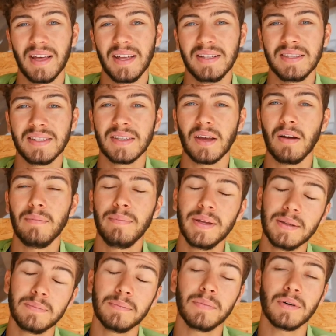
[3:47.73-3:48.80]
It's a
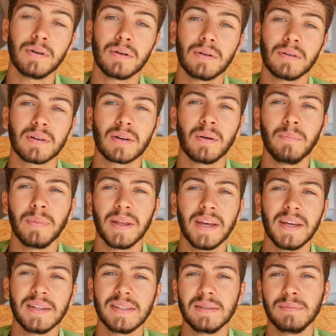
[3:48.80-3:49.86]
bit more
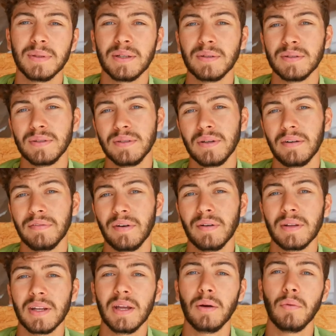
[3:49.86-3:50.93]
complicated because you have
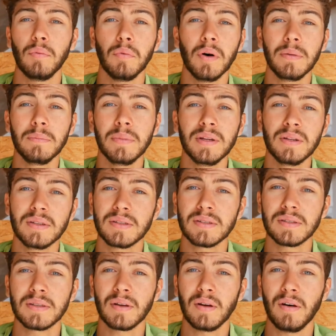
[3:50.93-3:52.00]
only 1
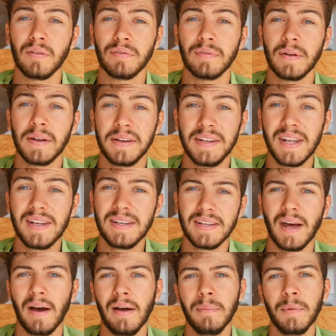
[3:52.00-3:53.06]
minute of dead
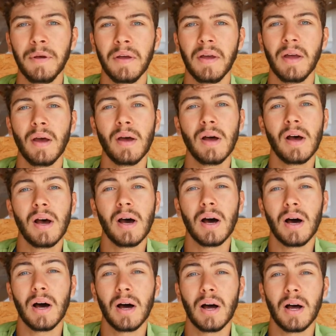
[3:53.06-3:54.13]
time,
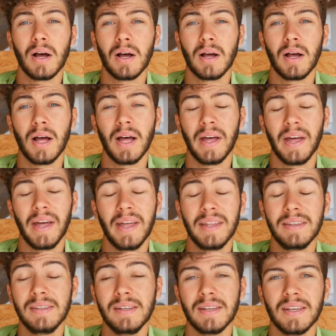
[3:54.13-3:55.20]

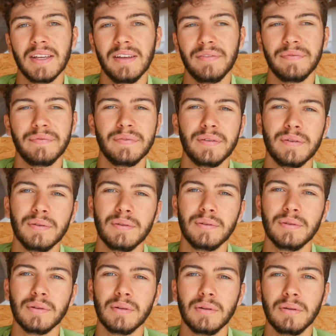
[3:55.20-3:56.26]
and if
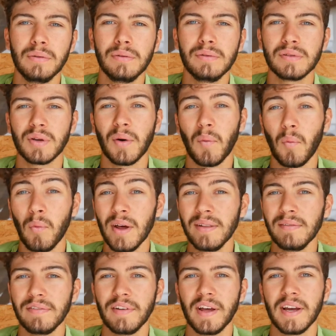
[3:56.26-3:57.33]
you lose
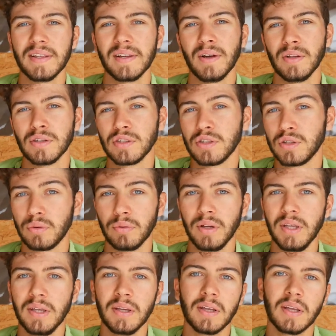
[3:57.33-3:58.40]
1 flight on
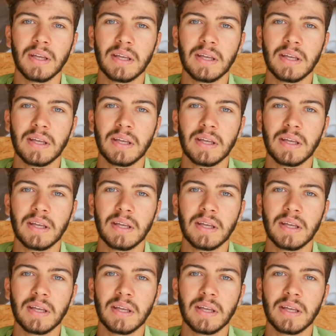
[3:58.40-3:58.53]
3,